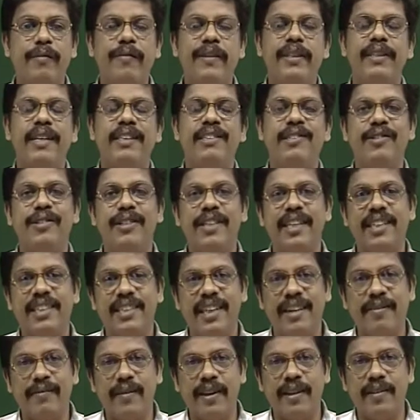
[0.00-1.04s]
his
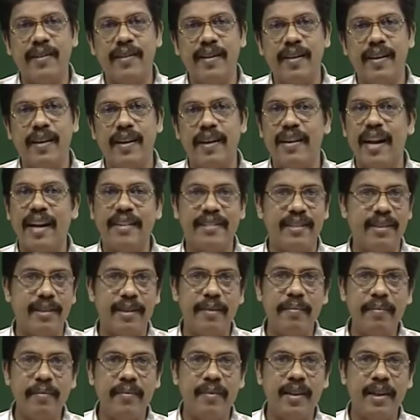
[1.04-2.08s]
association with
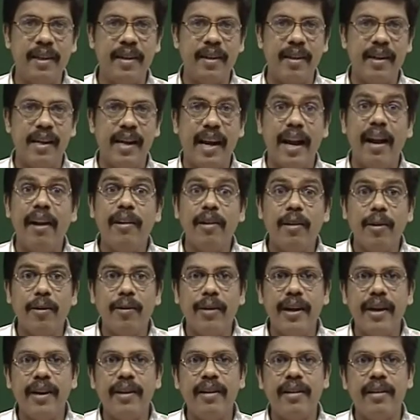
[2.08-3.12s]
Nazism,
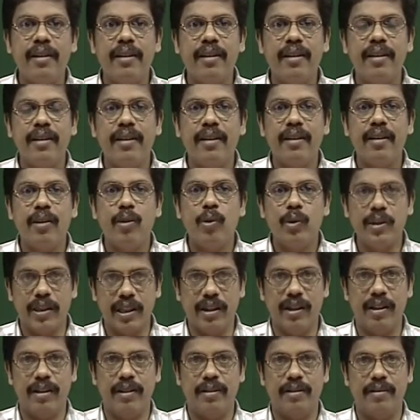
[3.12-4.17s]
including
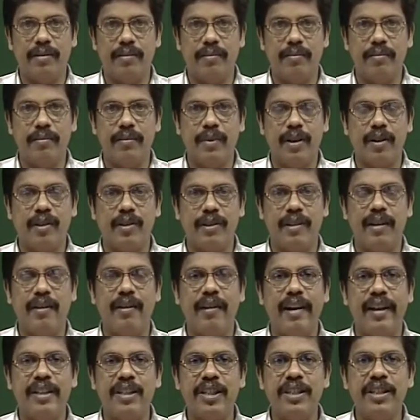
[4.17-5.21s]
Husserl, because the
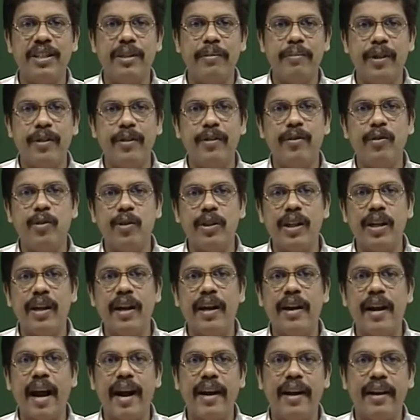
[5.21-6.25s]
relationship between Husserl
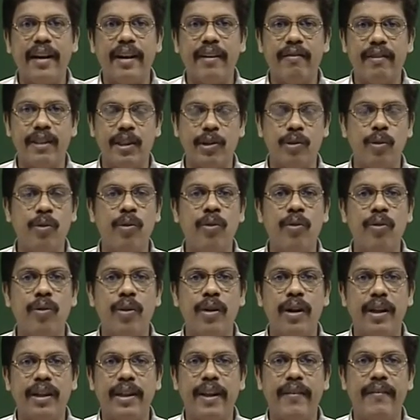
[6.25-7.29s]
and Heidegger was so,
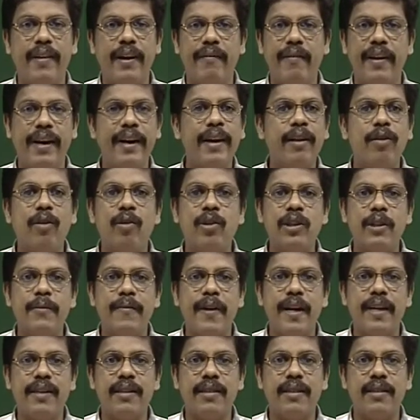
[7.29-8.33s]
they were very close
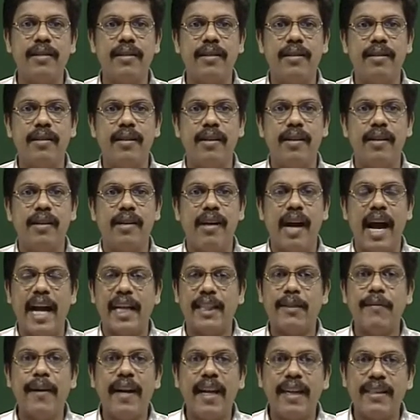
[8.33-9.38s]
friends
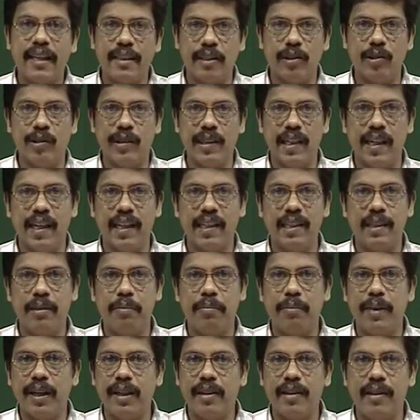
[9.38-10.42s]
as well as associates.
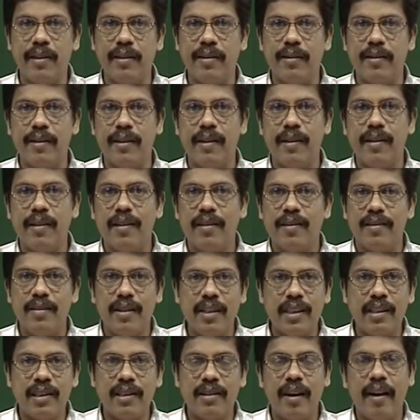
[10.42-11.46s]
But
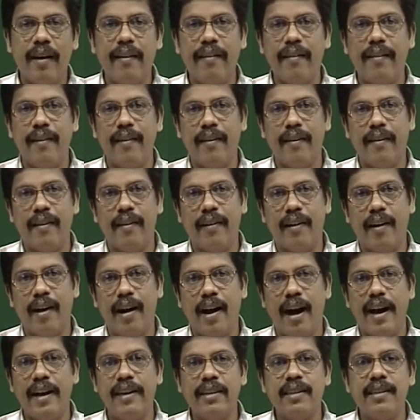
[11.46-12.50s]
this
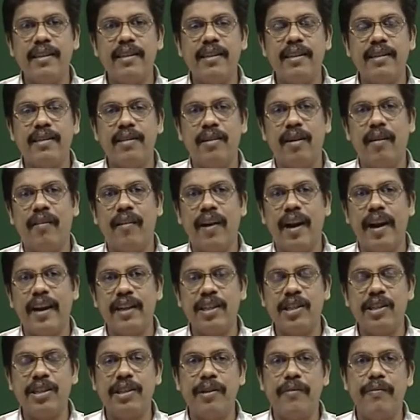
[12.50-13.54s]
Heidegger's
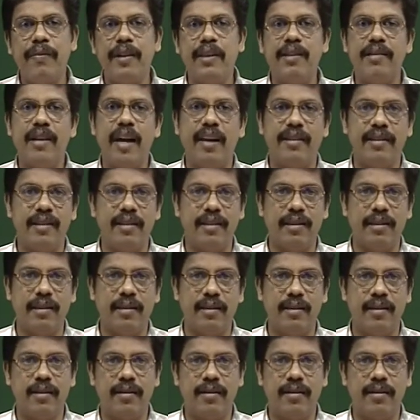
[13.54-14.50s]
relationship with Nazis